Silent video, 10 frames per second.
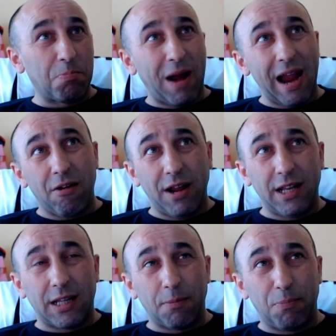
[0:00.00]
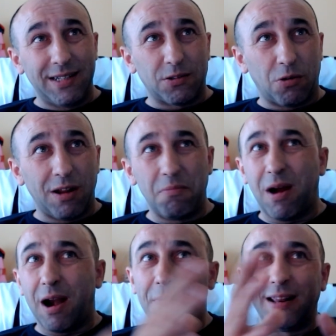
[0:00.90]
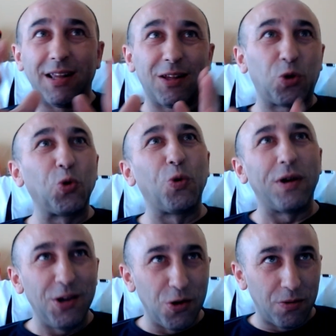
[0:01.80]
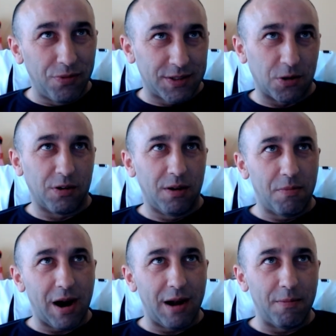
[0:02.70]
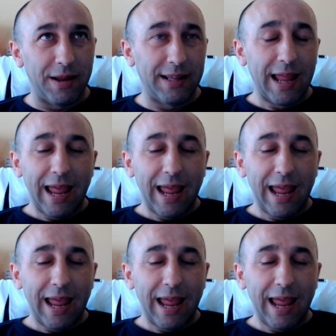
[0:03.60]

migrate the BizTalk environment to a new BizTalk environment